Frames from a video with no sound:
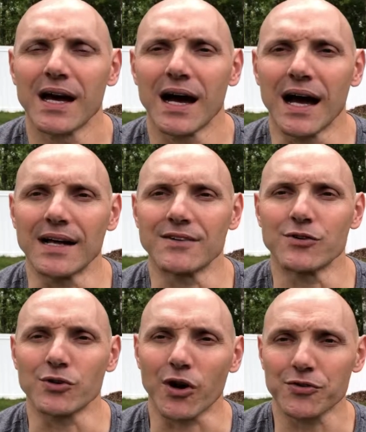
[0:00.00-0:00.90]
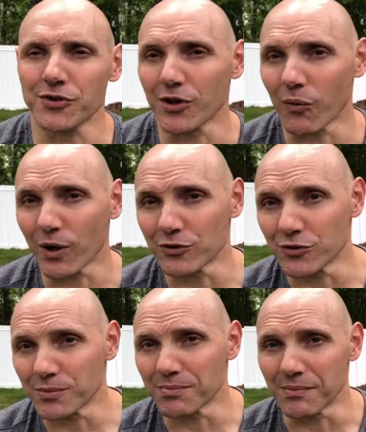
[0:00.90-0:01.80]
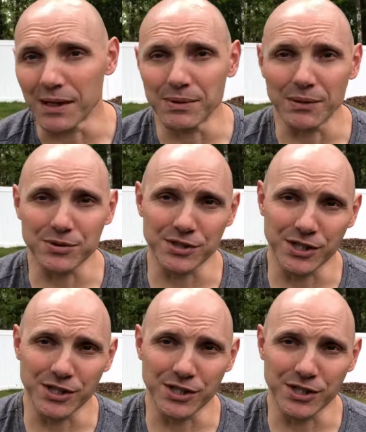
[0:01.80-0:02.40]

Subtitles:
and you'll also know what you may be able to